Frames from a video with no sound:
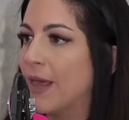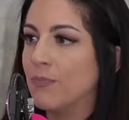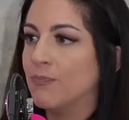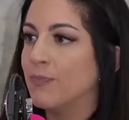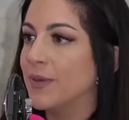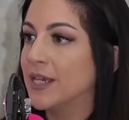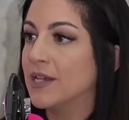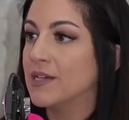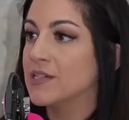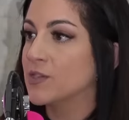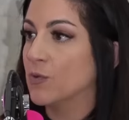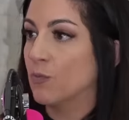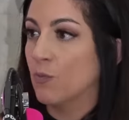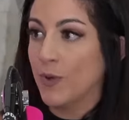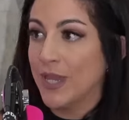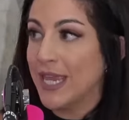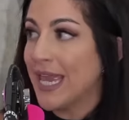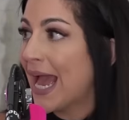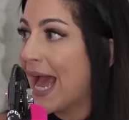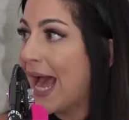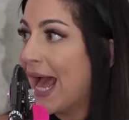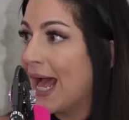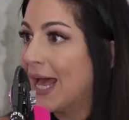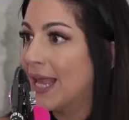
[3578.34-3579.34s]
Because we
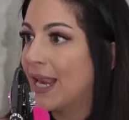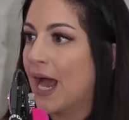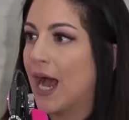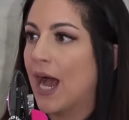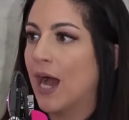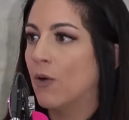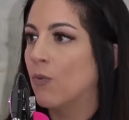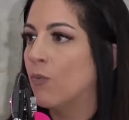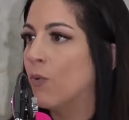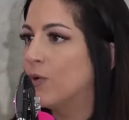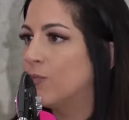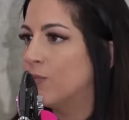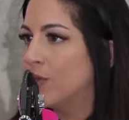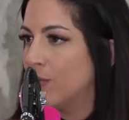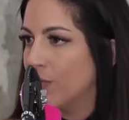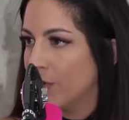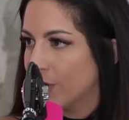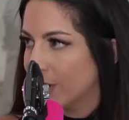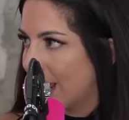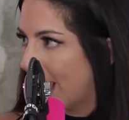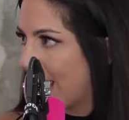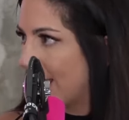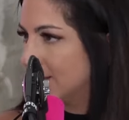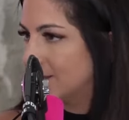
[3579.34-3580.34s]
had, when we were
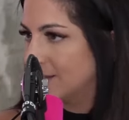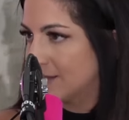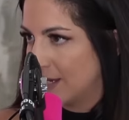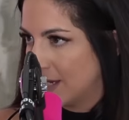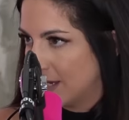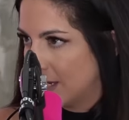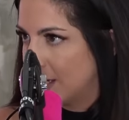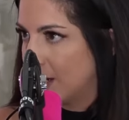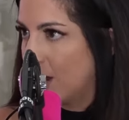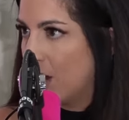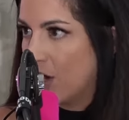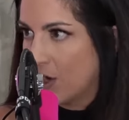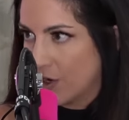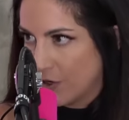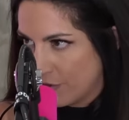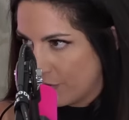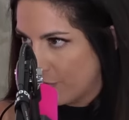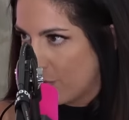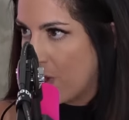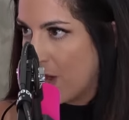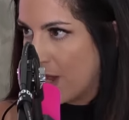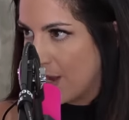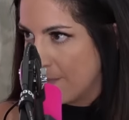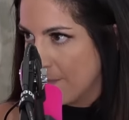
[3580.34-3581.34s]
casting Are You The
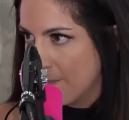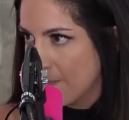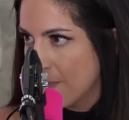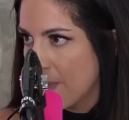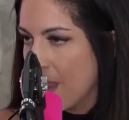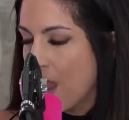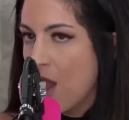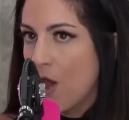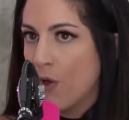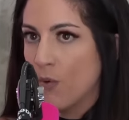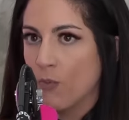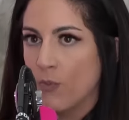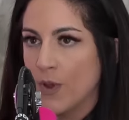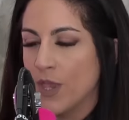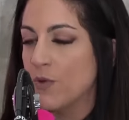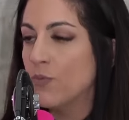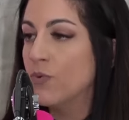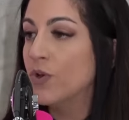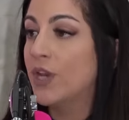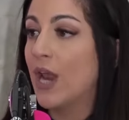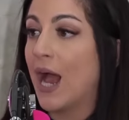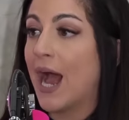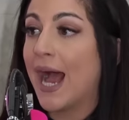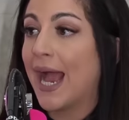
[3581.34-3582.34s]
One,
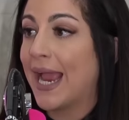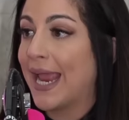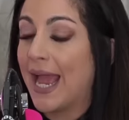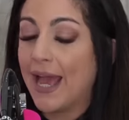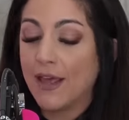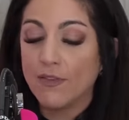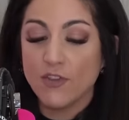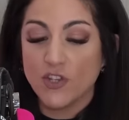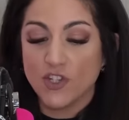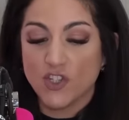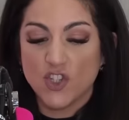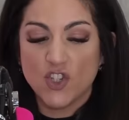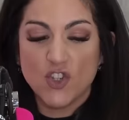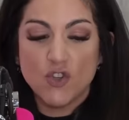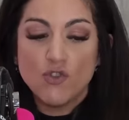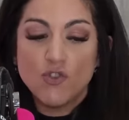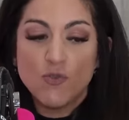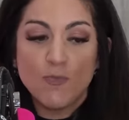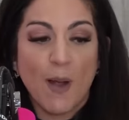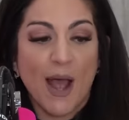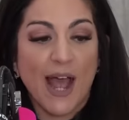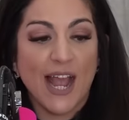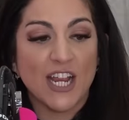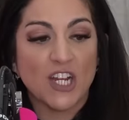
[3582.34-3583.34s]
I had this
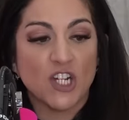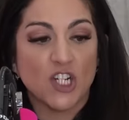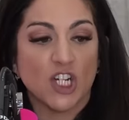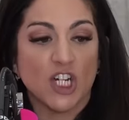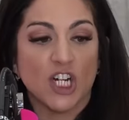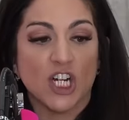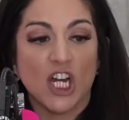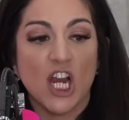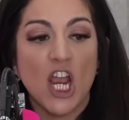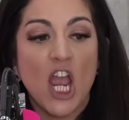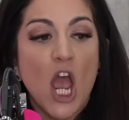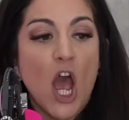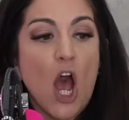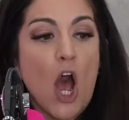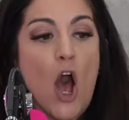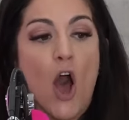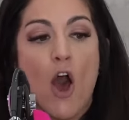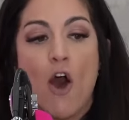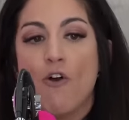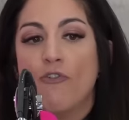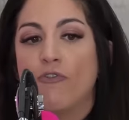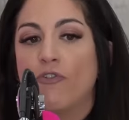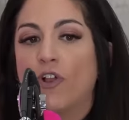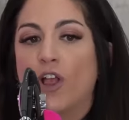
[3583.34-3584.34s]
huge binder
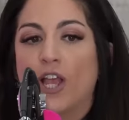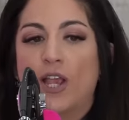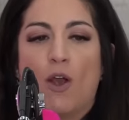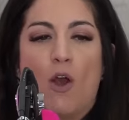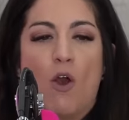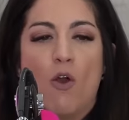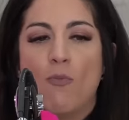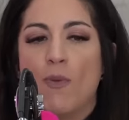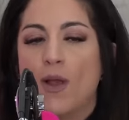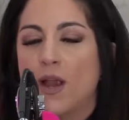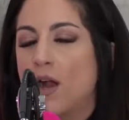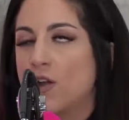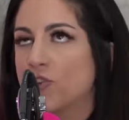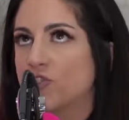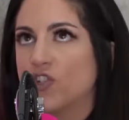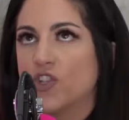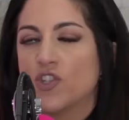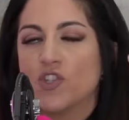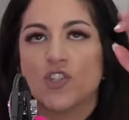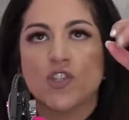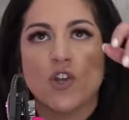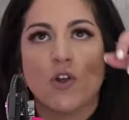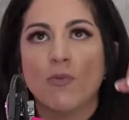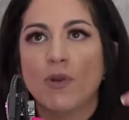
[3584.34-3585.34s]
of like, oh my gosh,
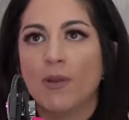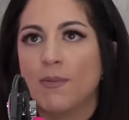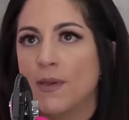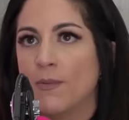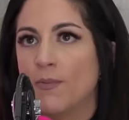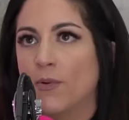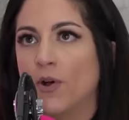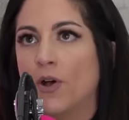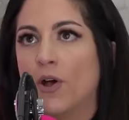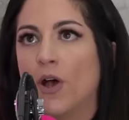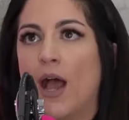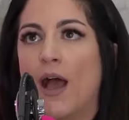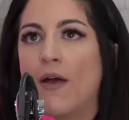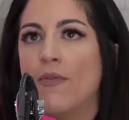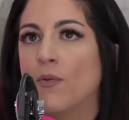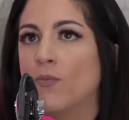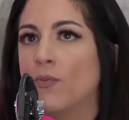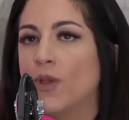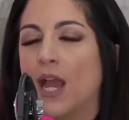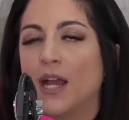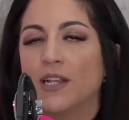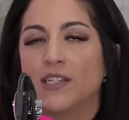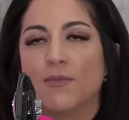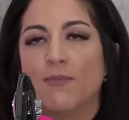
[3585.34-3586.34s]
so many people. And then
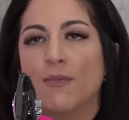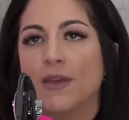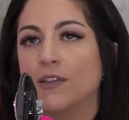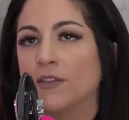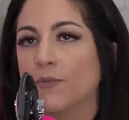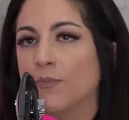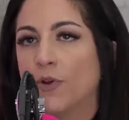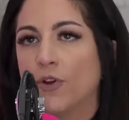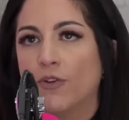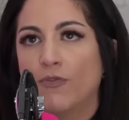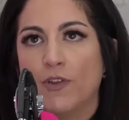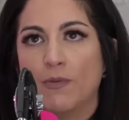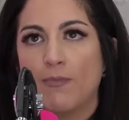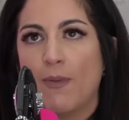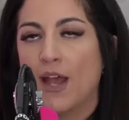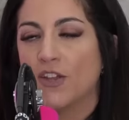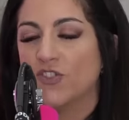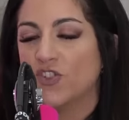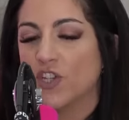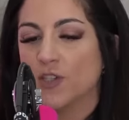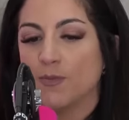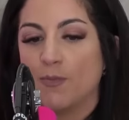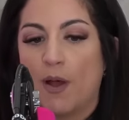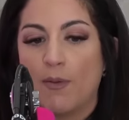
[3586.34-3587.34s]
we had to make the perfect
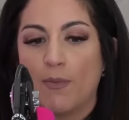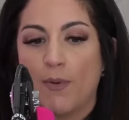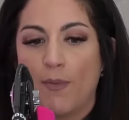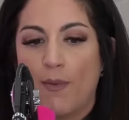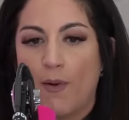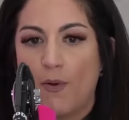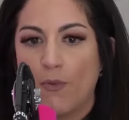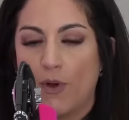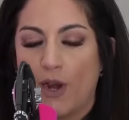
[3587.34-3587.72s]
matches, blah, blah, blah,